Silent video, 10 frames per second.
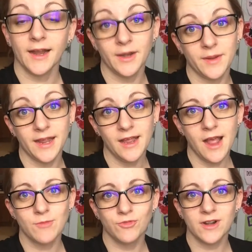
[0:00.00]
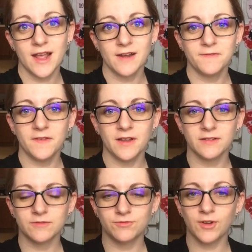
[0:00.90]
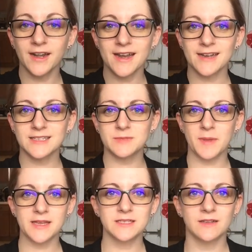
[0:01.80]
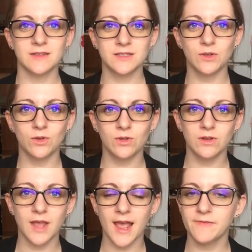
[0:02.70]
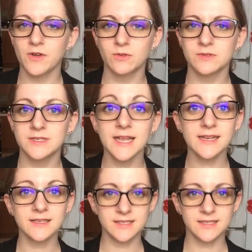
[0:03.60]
Anyway, I'm running out of space on this old iPhone 6,